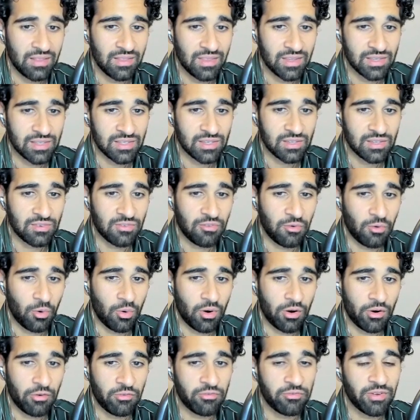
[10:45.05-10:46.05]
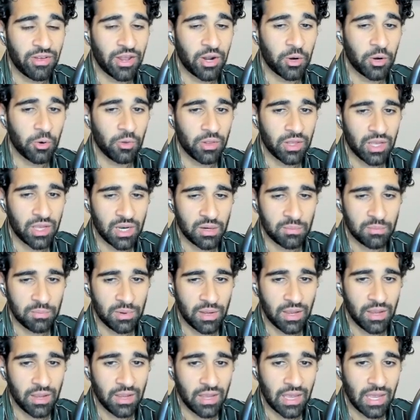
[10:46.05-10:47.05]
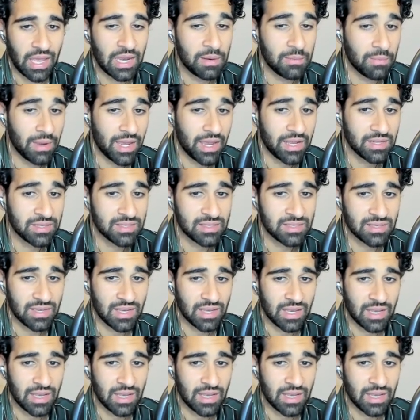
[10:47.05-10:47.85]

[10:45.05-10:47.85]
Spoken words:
This is for federal inmates,